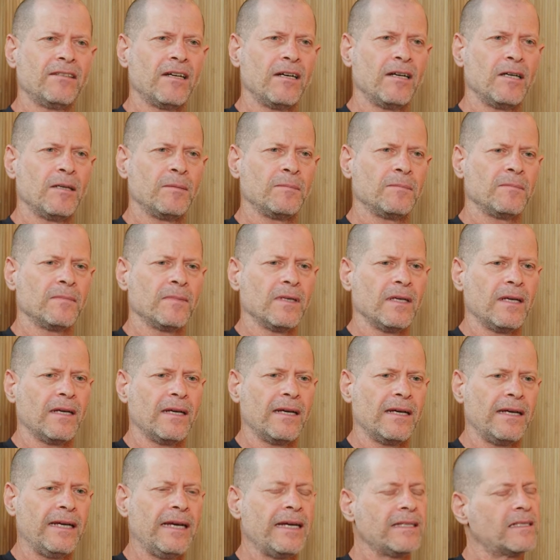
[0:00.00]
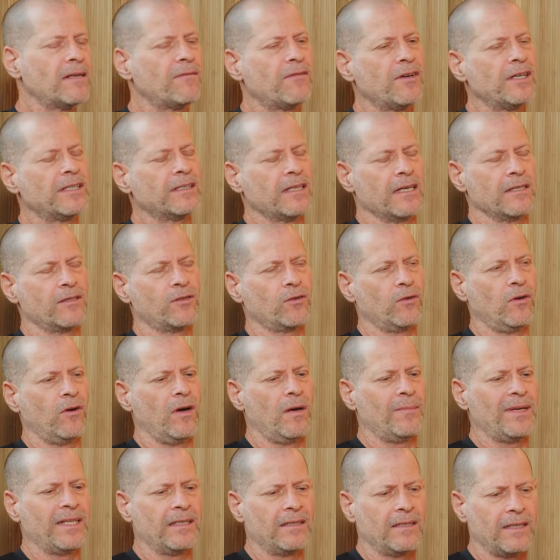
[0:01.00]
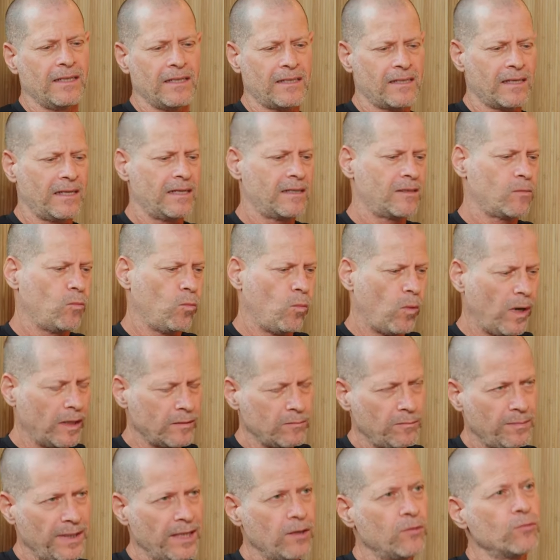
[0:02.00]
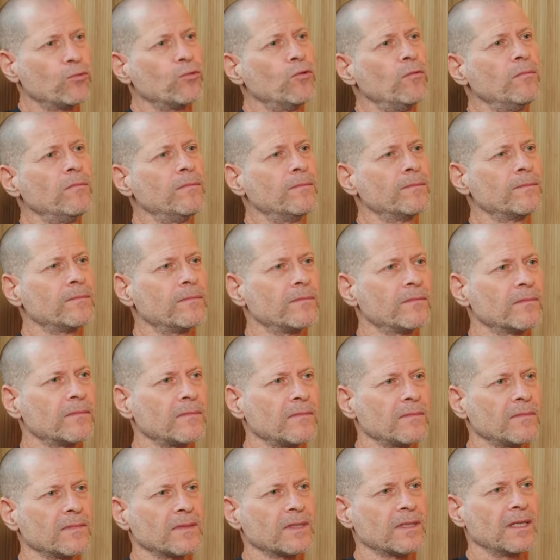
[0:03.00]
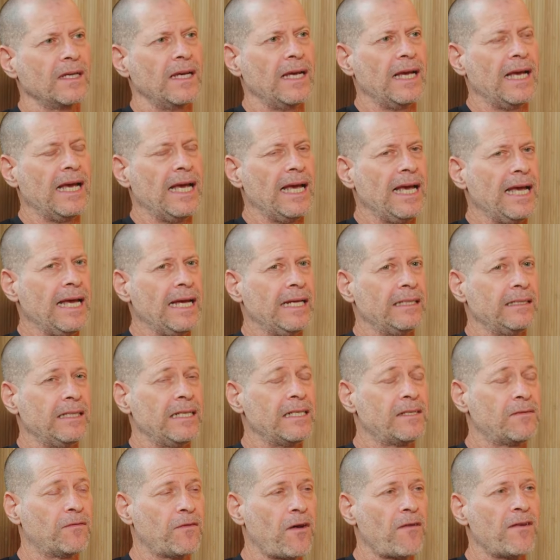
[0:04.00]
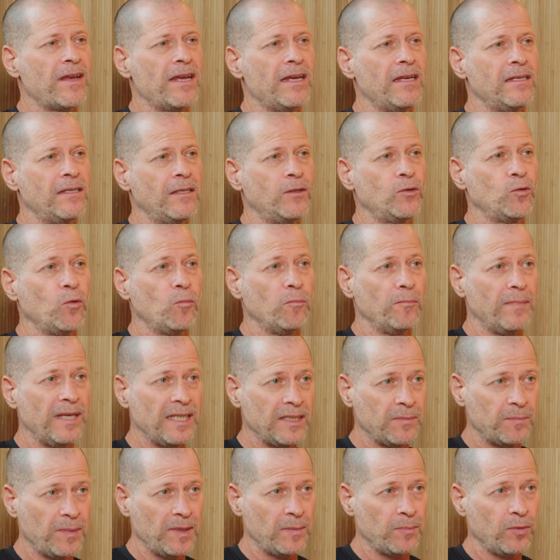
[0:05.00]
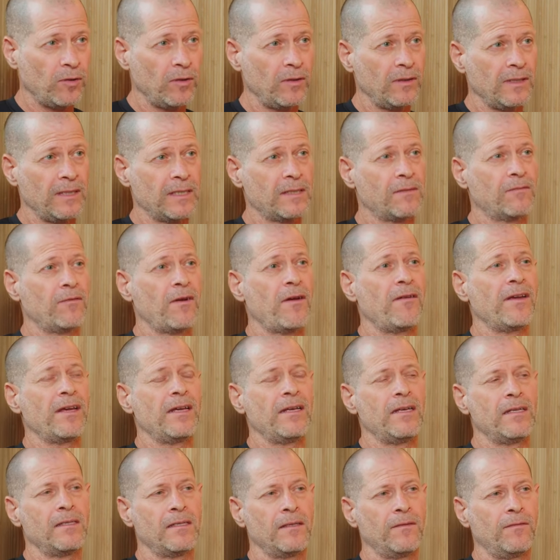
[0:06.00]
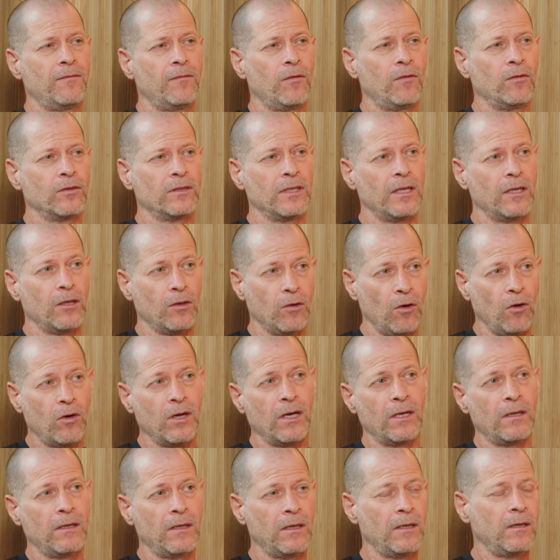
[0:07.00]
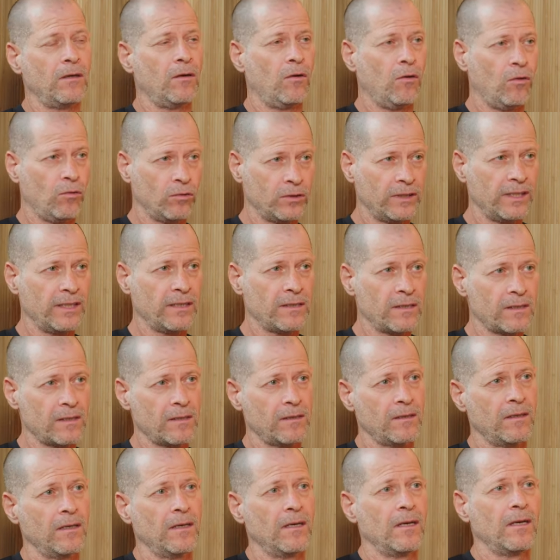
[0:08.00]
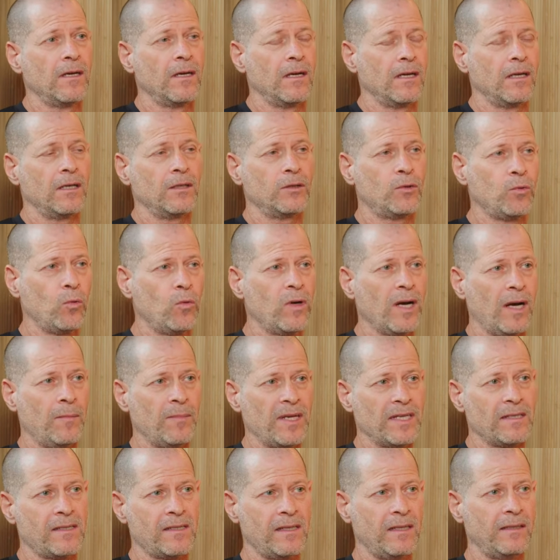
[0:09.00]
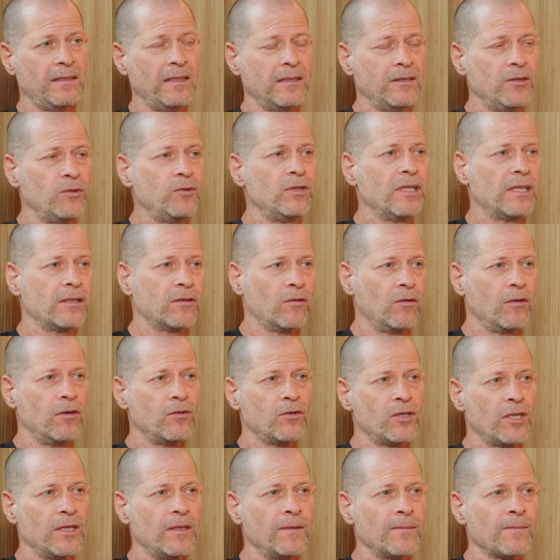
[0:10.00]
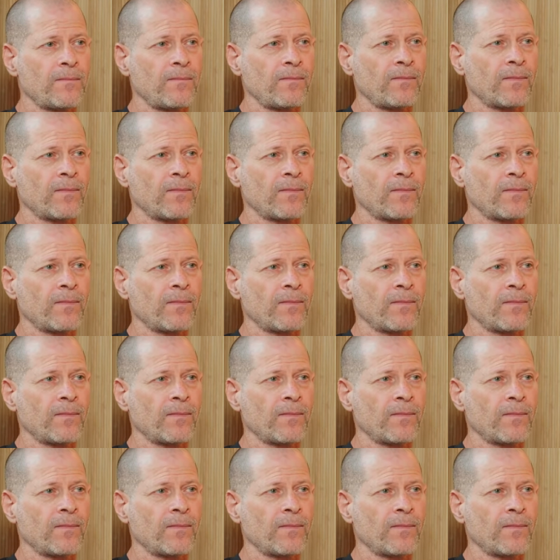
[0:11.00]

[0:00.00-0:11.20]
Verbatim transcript: um, it's a very nice show. I mean, it's it's one big room, and it's very easy to meet people. It's very easy for the local audience to come and see the new technology.